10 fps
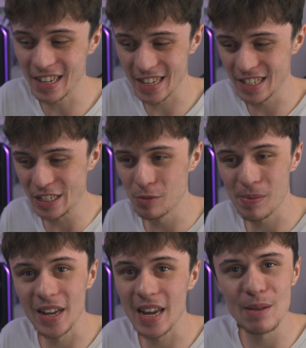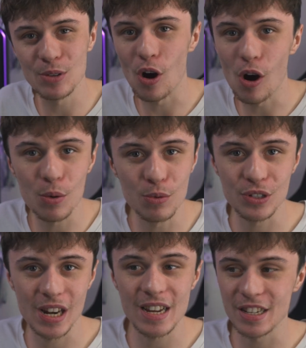It can still play games like
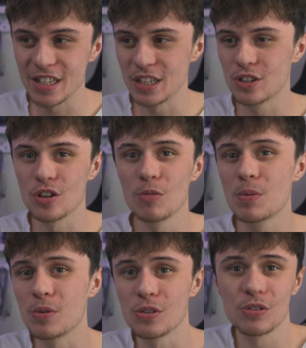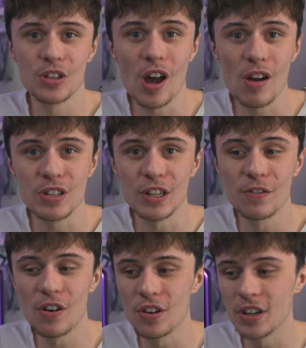Hogwarts Legacy and Cyberpunk totally
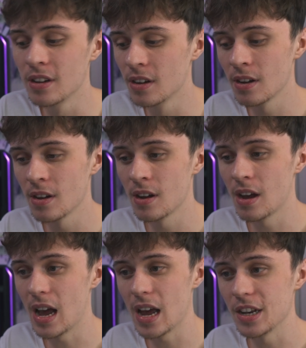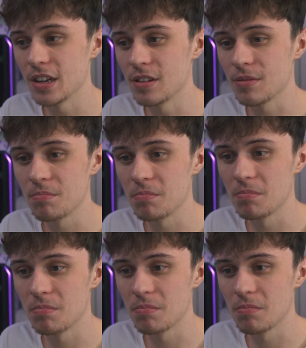fine. And
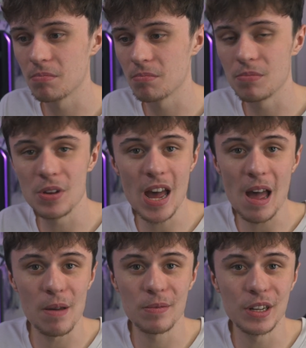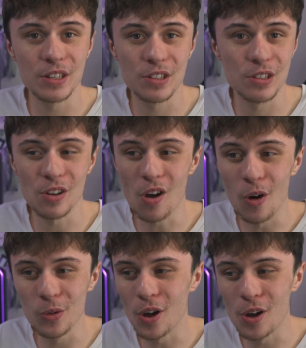yeah, it's just like
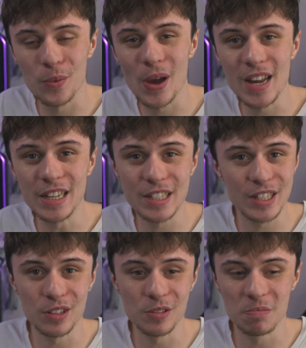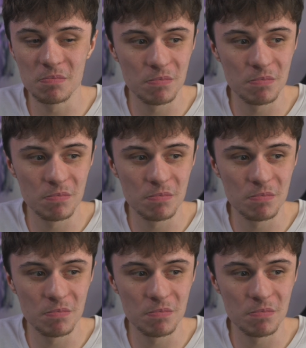old hardware is still